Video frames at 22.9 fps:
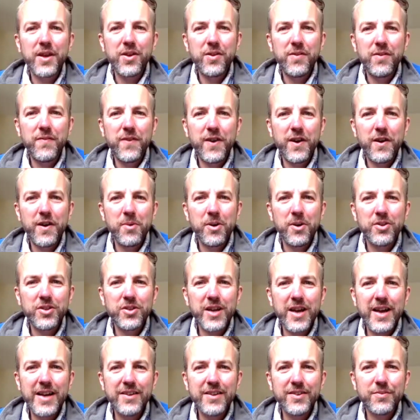you very much,
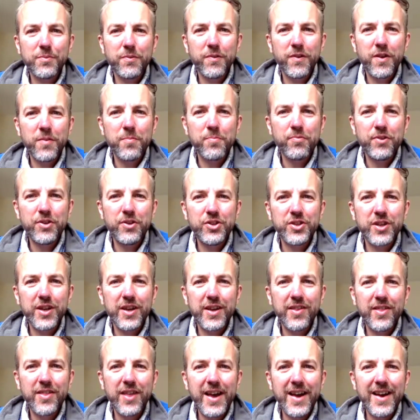Ants. Really
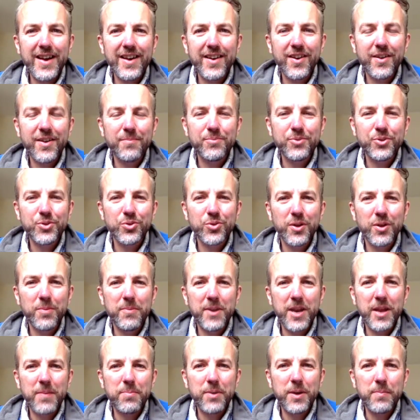appreciate that. And I'm sure that
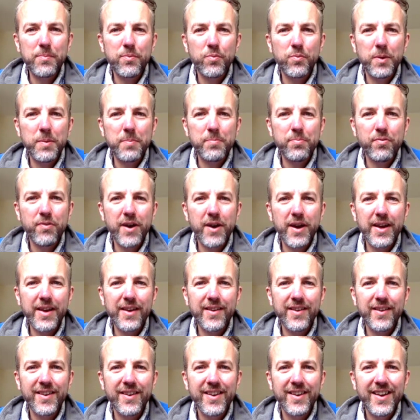many people will be
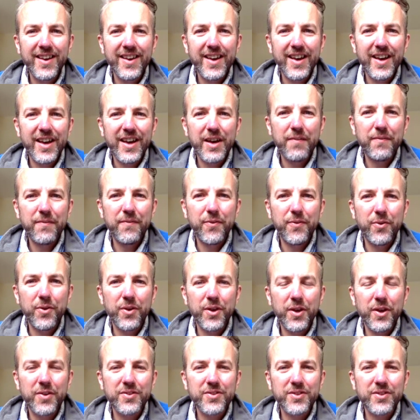praying for
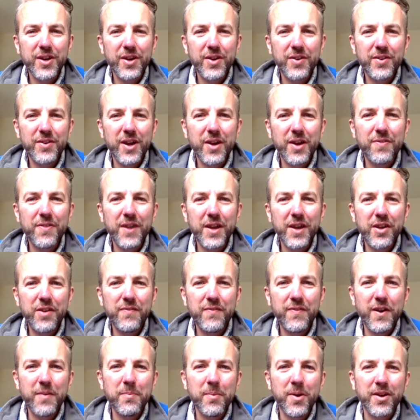you. So, no, thank you
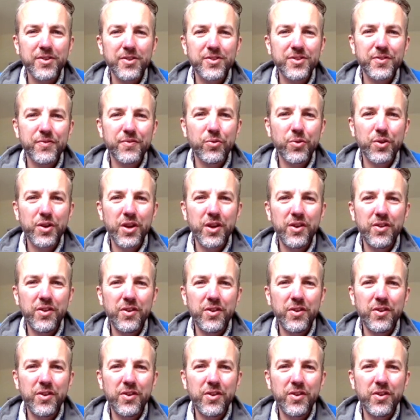very much for all you do.